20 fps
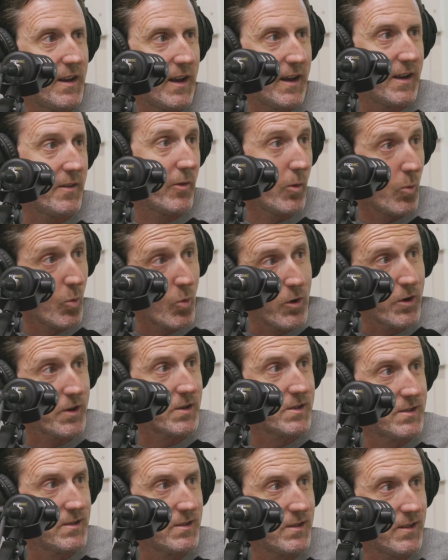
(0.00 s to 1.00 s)
it, and if it
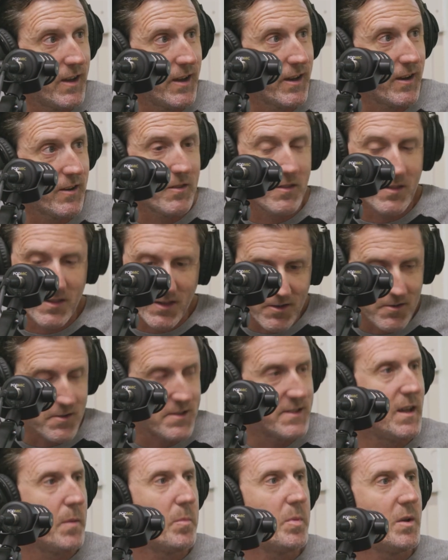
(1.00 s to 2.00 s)
worked. Like, are the
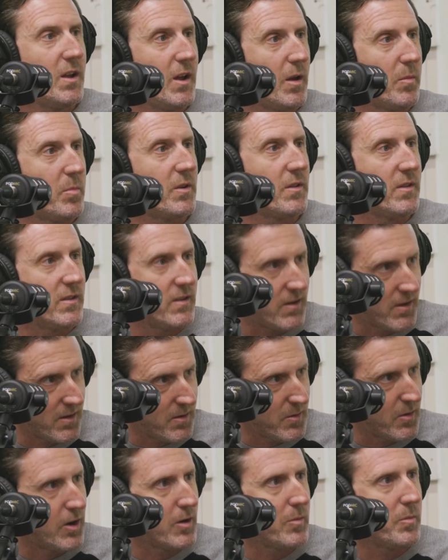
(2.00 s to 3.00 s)
leaders stepping up?
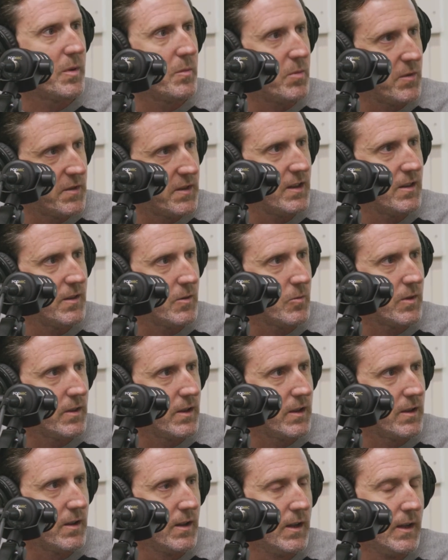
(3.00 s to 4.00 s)
Are people dealing
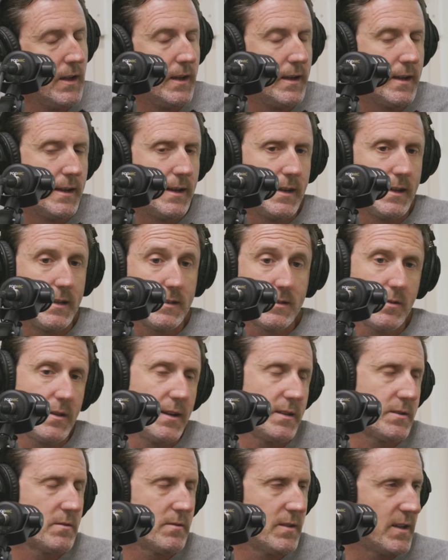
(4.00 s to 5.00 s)
with it? So
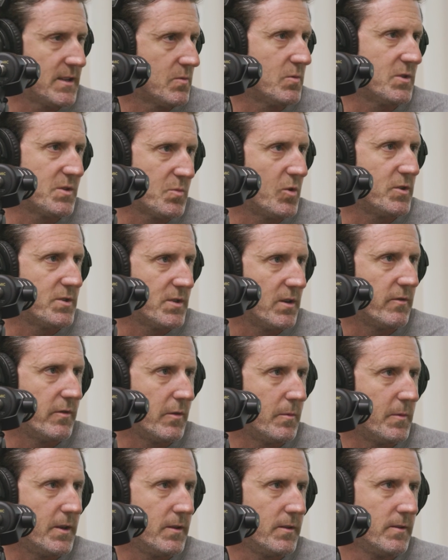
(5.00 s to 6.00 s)
that's what sports are
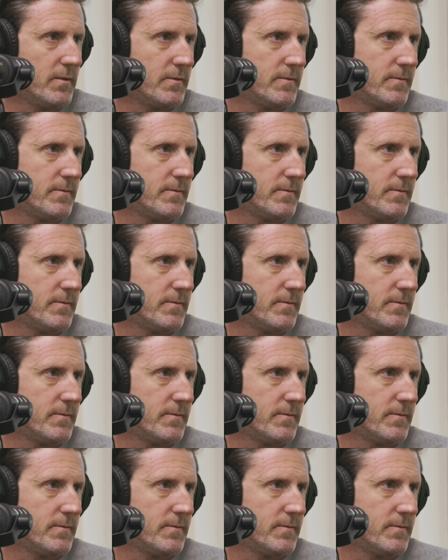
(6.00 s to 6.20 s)
for me.